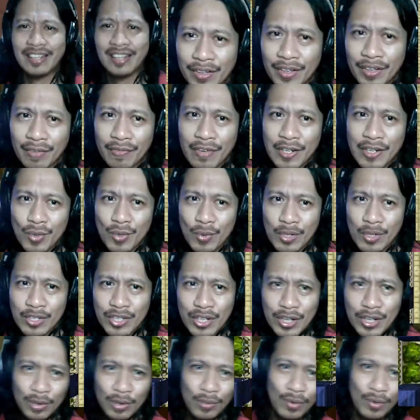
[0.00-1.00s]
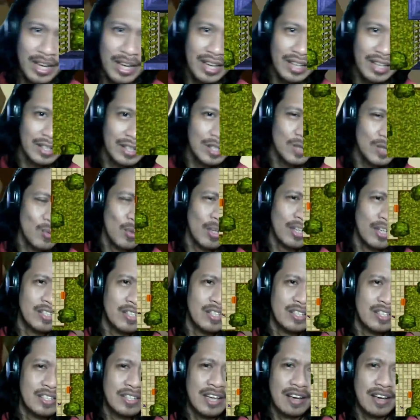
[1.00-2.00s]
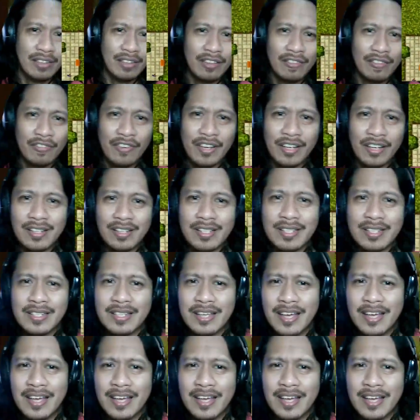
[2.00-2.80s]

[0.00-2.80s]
The visuals are great, as well as the sound effects,